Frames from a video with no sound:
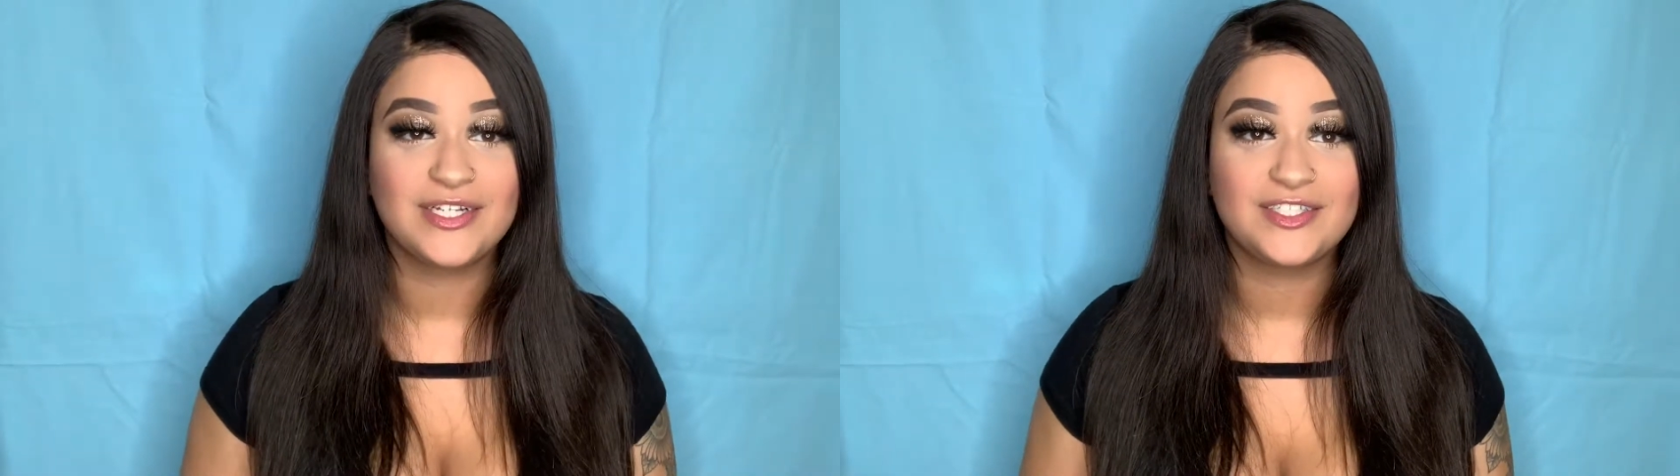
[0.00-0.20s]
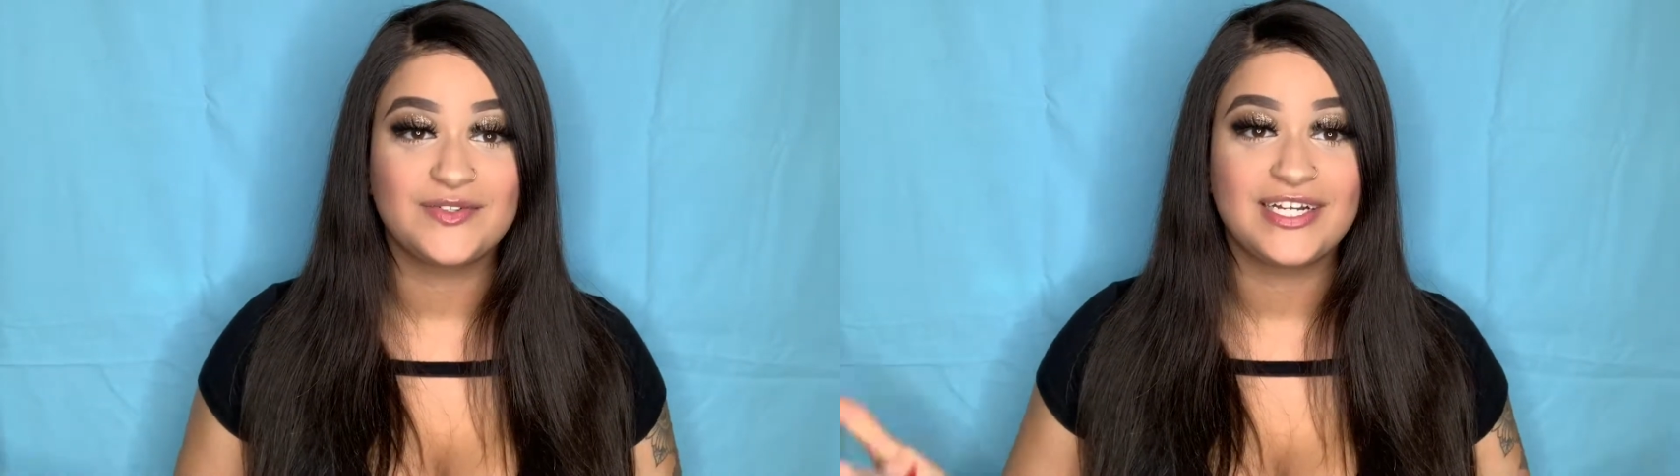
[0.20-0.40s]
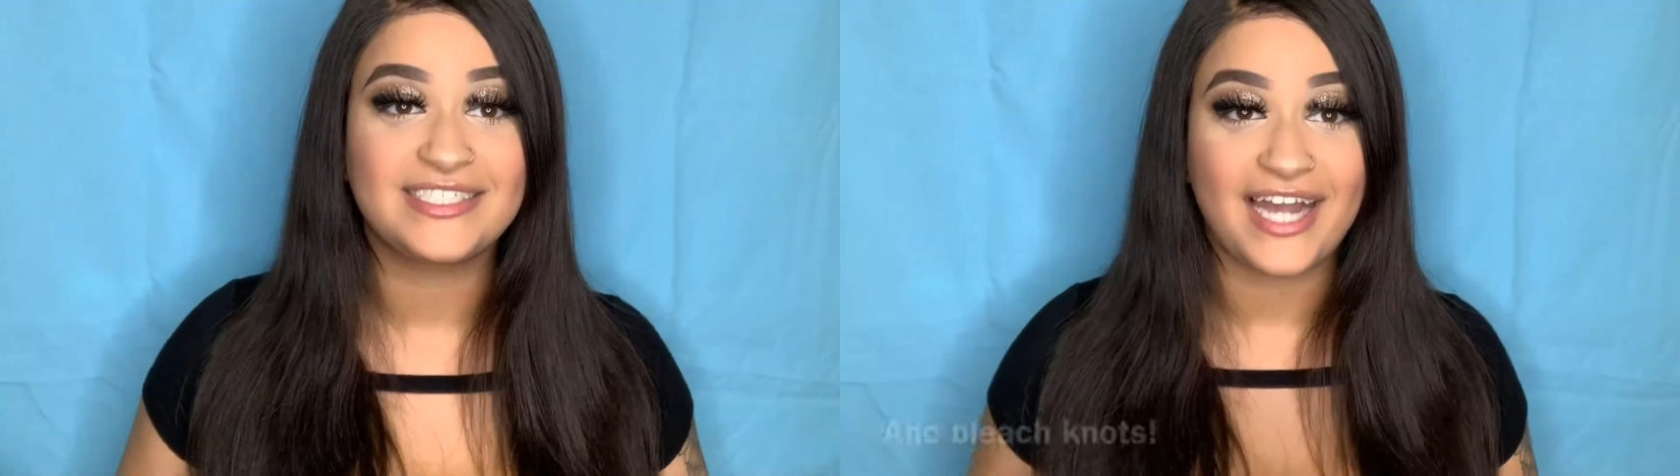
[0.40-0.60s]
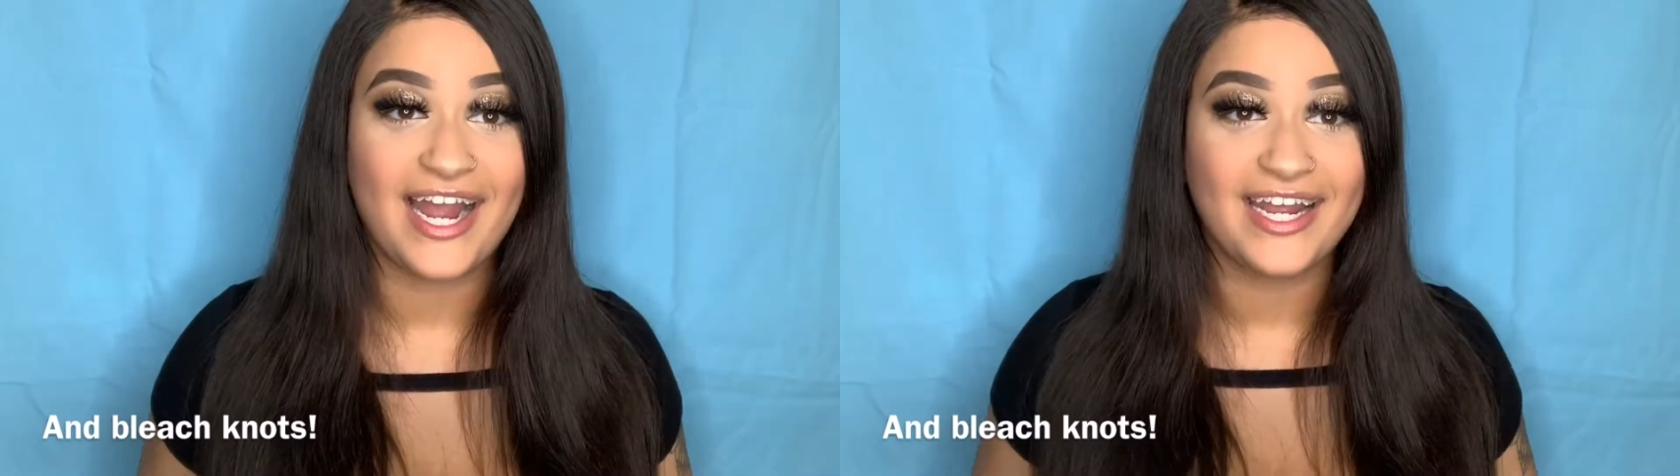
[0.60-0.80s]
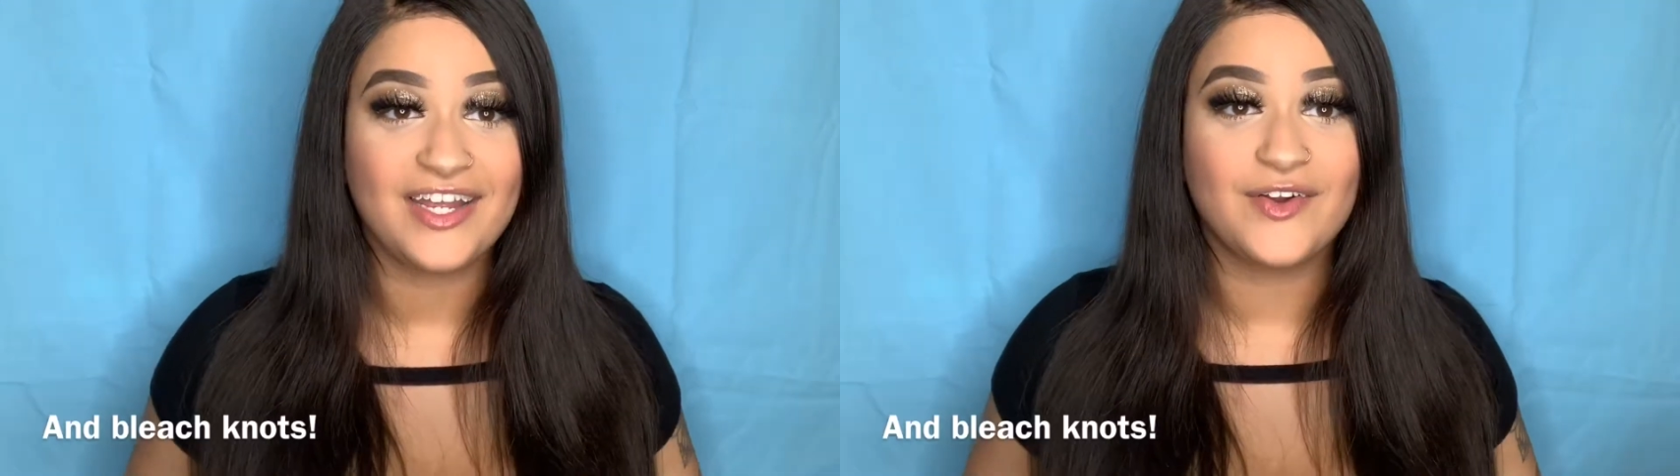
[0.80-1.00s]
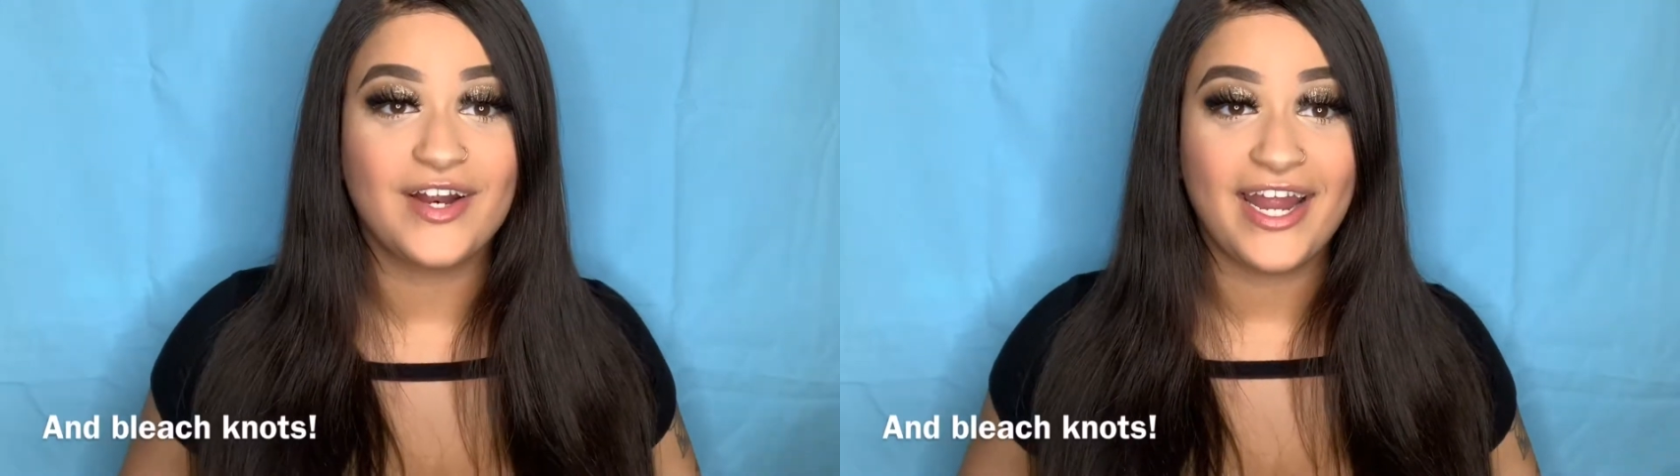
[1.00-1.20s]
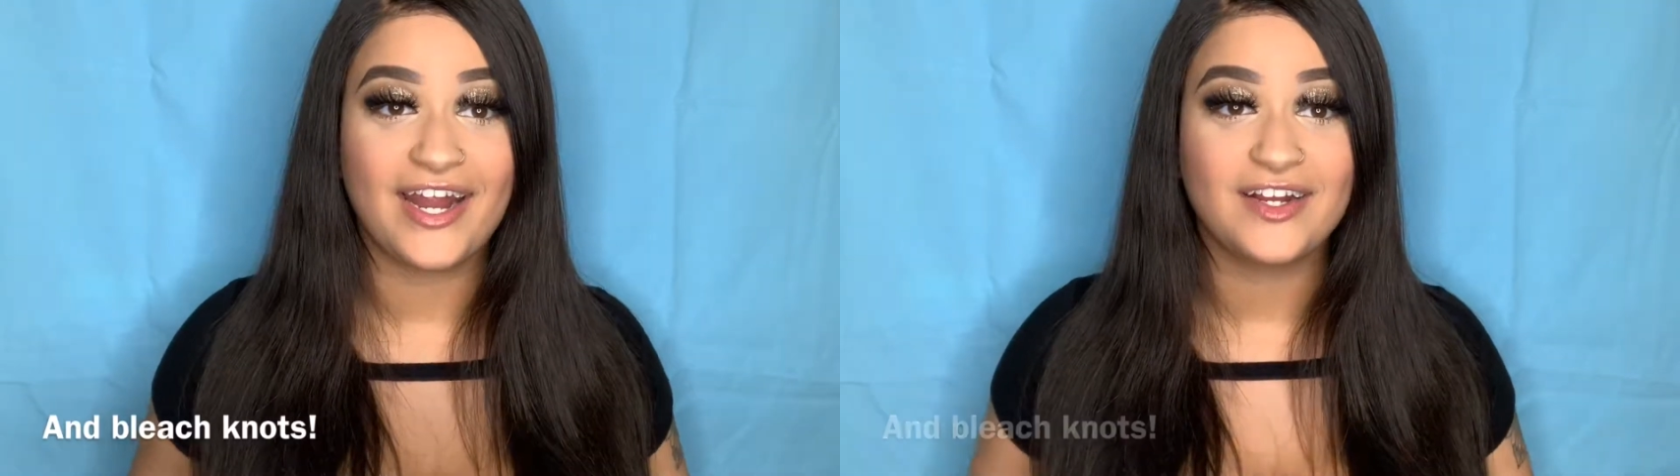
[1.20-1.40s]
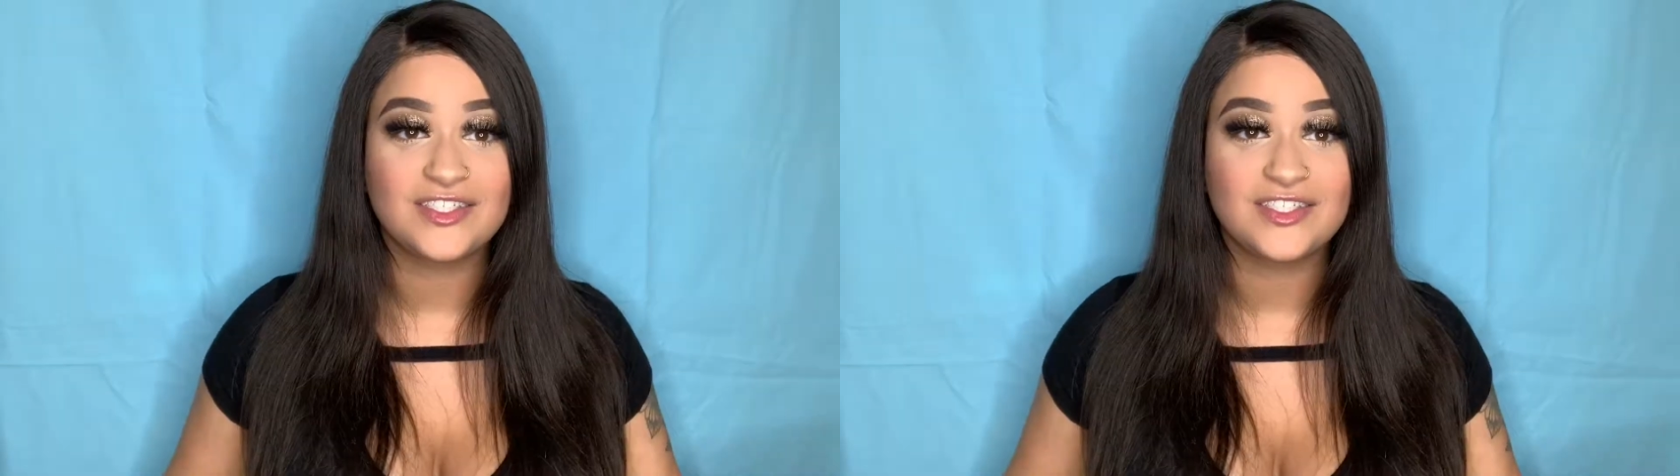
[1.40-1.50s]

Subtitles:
to dye your hair.